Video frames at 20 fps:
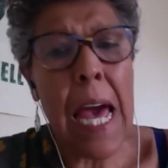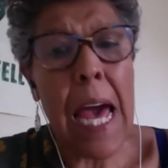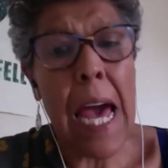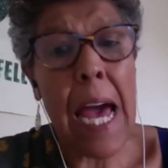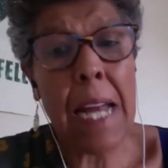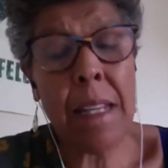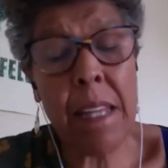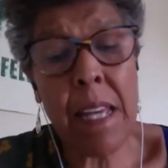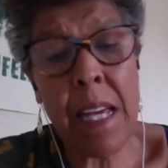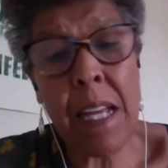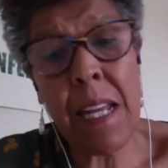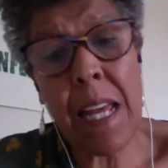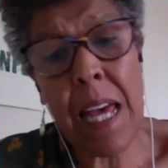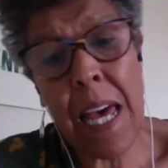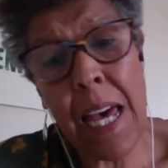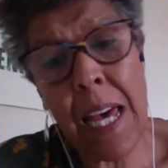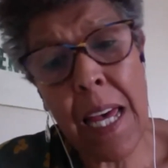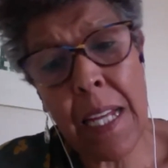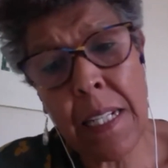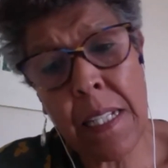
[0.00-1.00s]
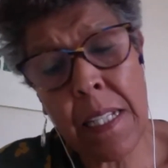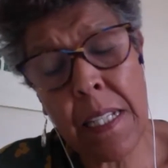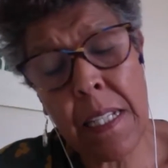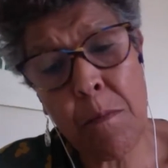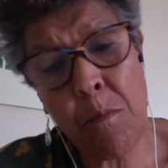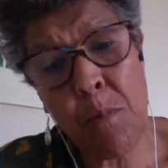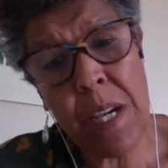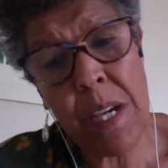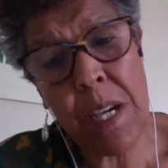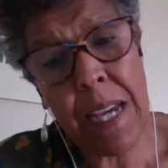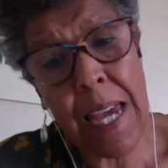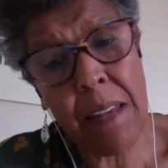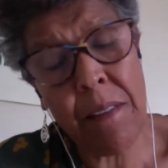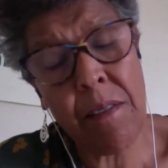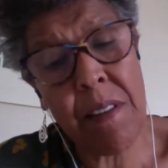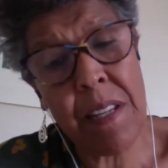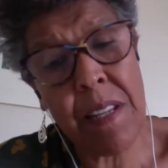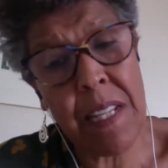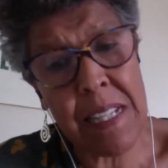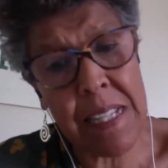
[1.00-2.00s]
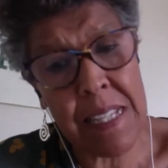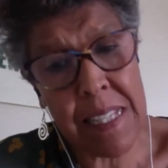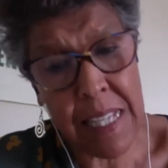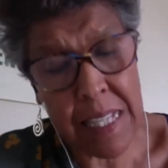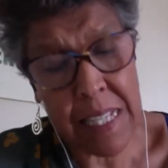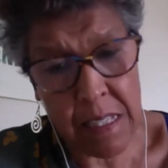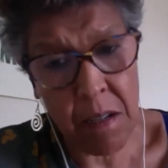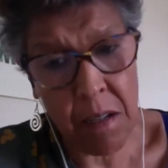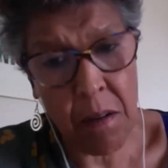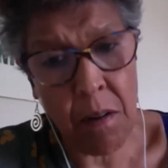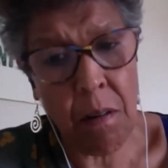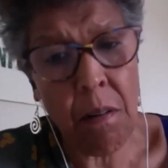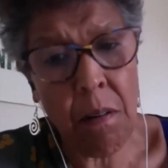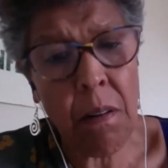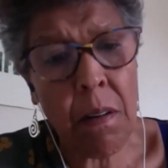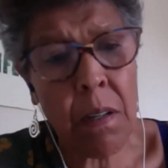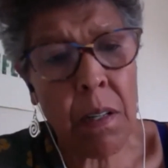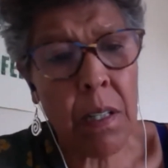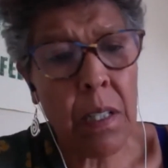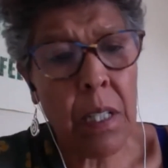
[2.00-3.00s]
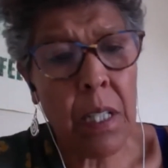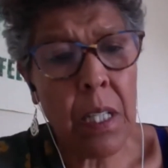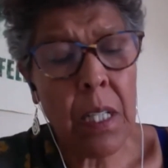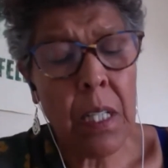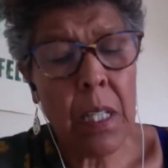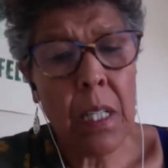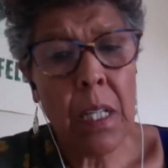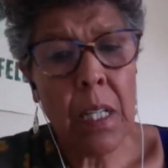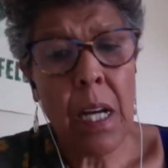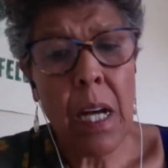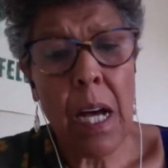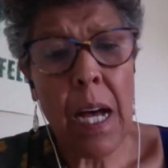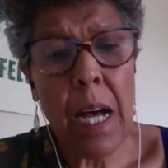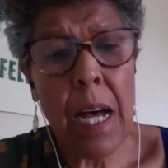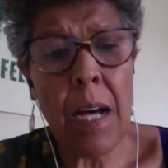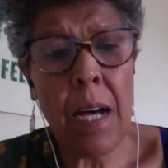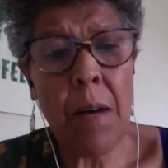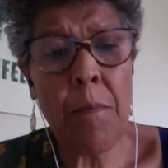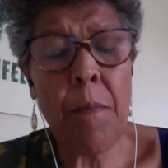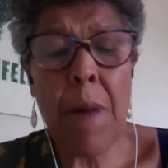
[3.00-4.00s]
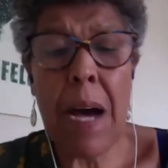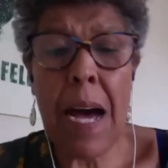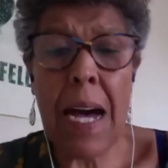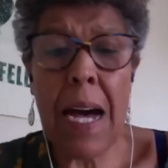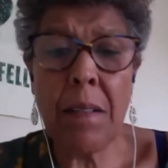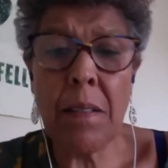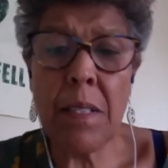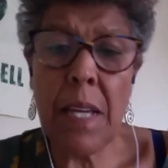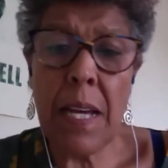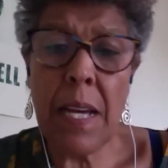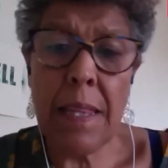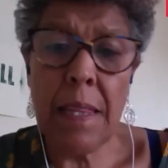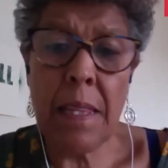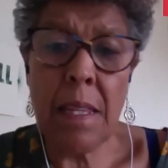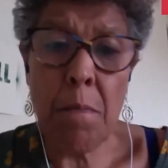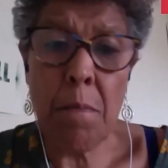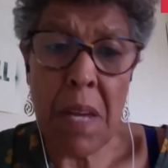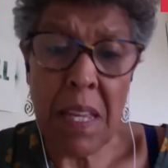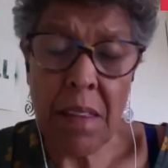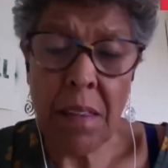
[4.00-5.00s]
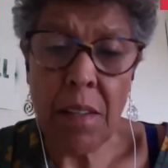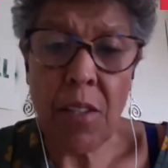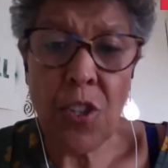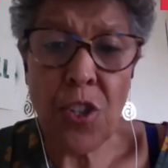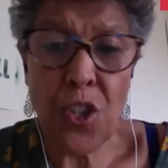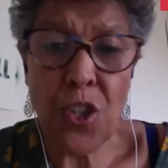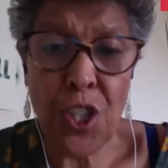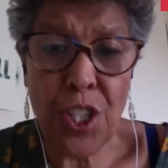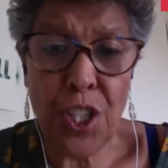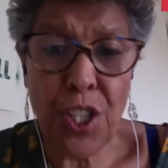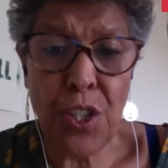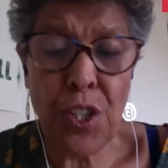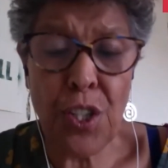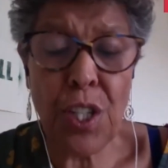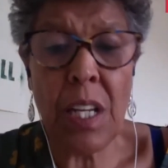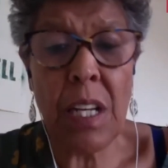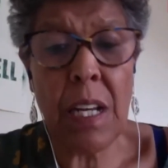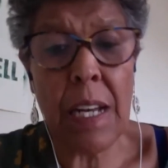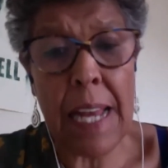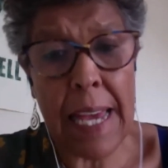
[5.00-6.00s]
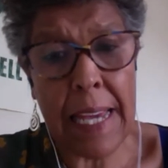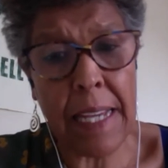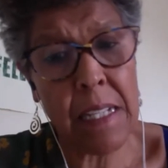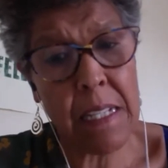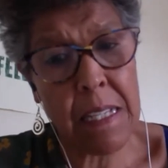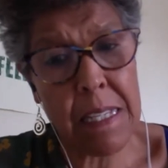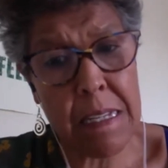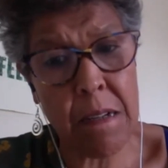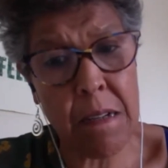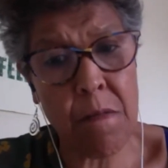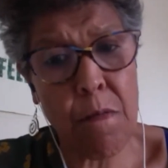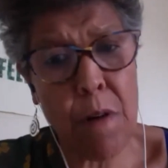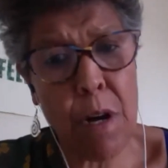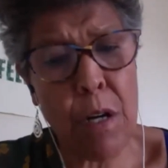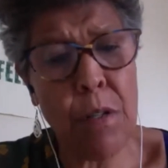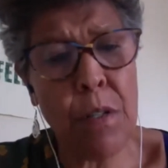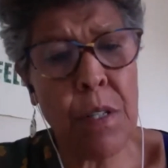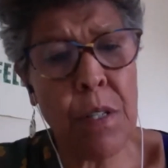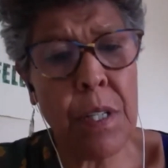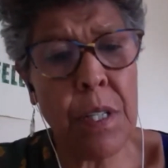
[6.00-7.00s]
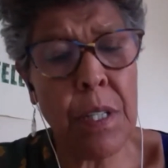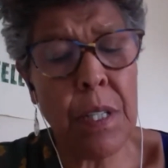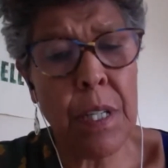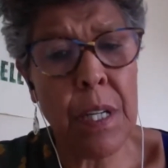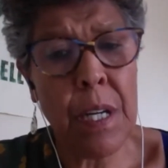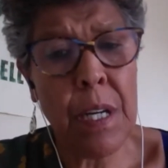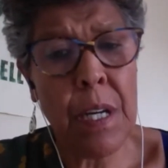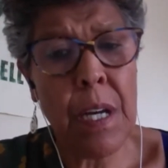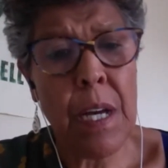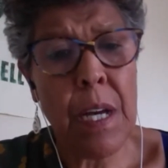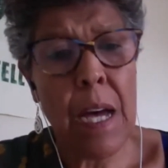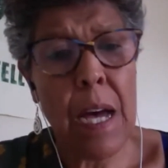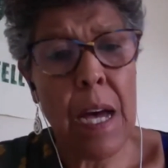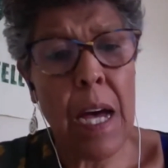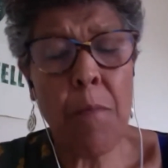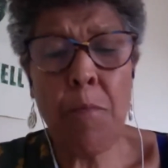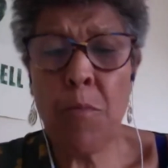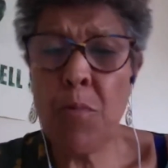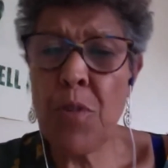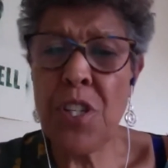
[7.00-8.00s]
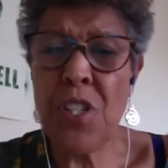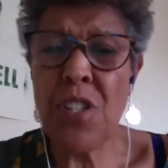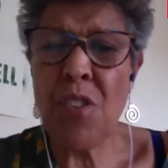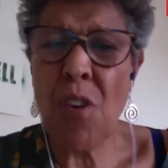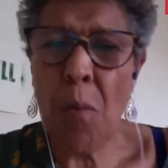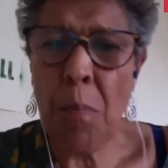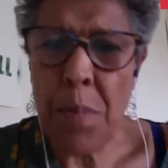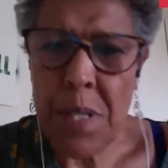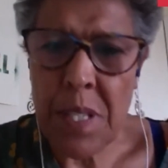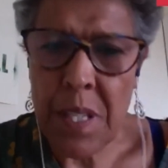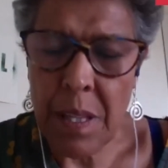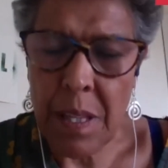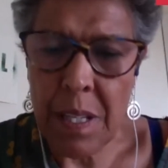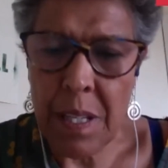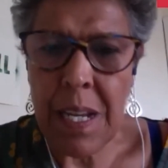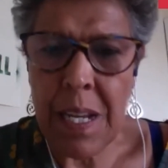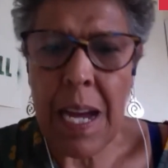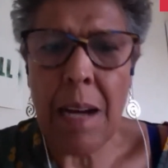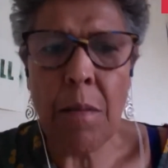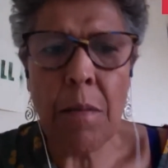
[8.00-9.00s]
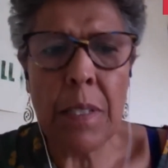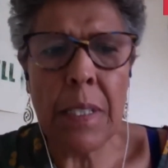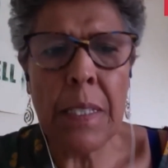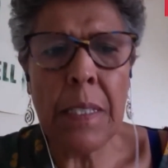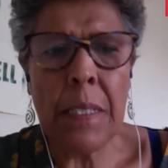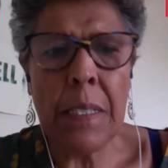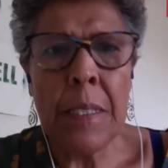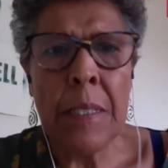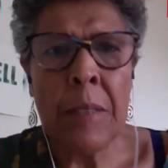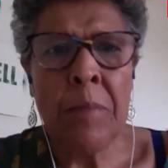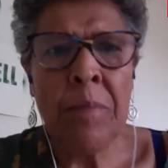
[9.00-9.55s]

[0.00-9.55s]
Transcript: And then we are gathering at 6 o'clock outside the Methodist Church in Lancaster Road, which is opposite the tower,